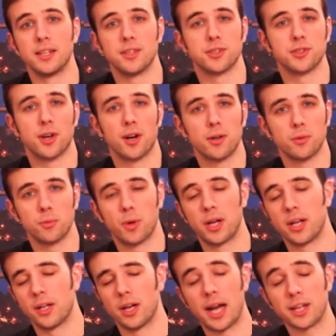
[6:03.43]
to start,
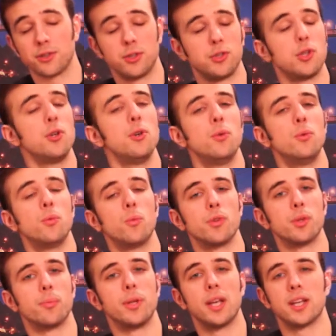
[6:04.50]
and actually 2
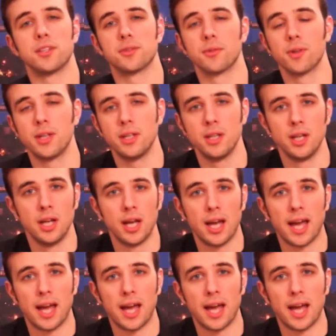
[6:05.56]
with the PS3.